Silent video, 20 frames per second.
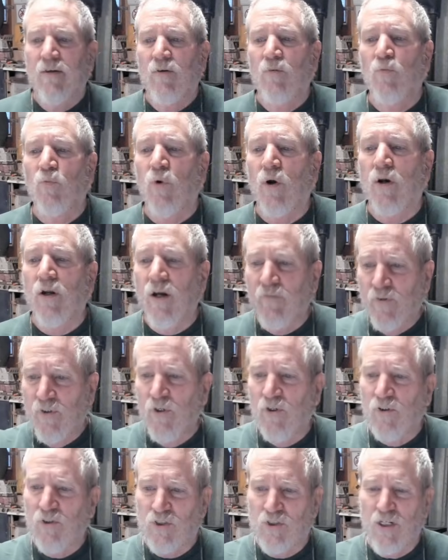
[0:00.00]
whatever
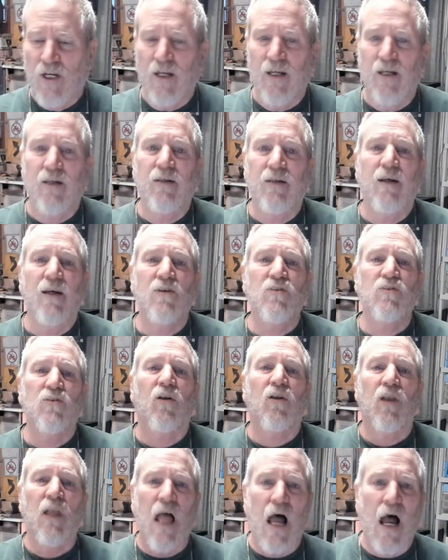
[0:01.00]
you're saying is a
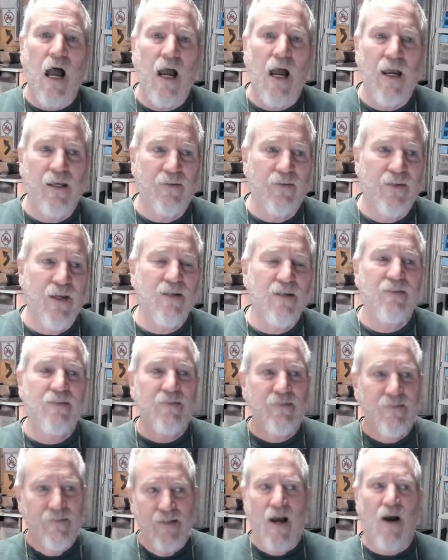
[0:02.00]
lie. They
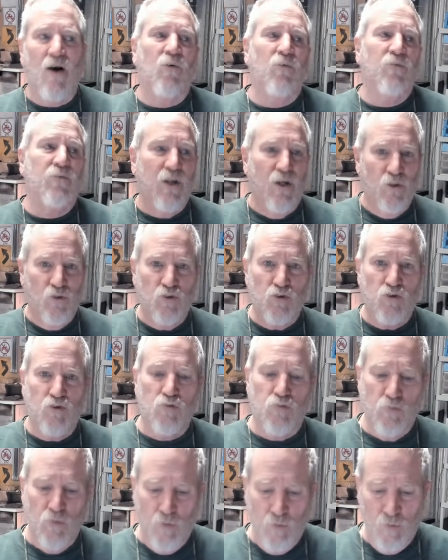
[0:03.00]
doubt that it's
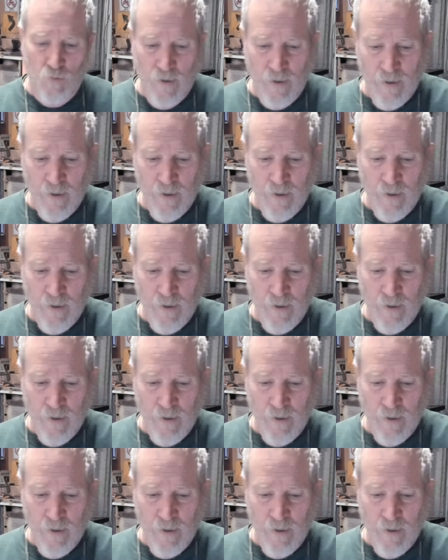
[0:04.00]
true.